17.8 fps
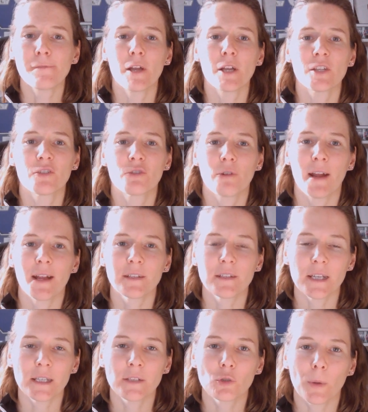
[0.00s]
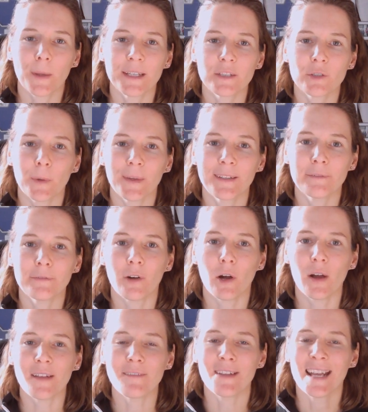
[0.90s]
Our first trend in
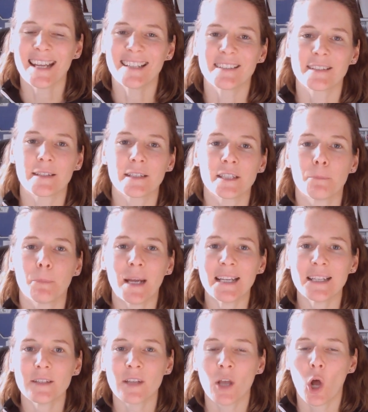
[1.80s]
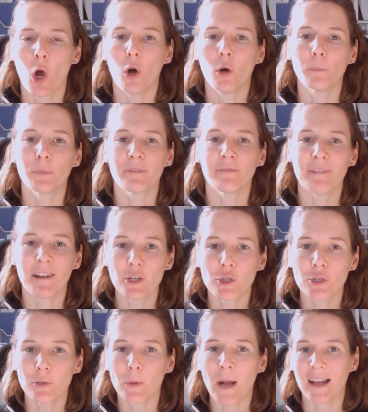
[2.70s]
2025 is the debate on
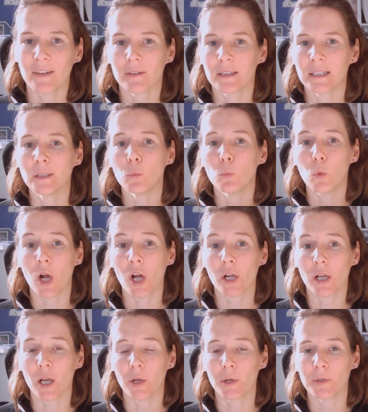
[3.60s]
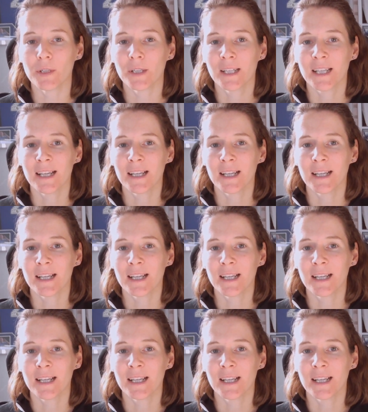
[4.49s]
professional athlete workload.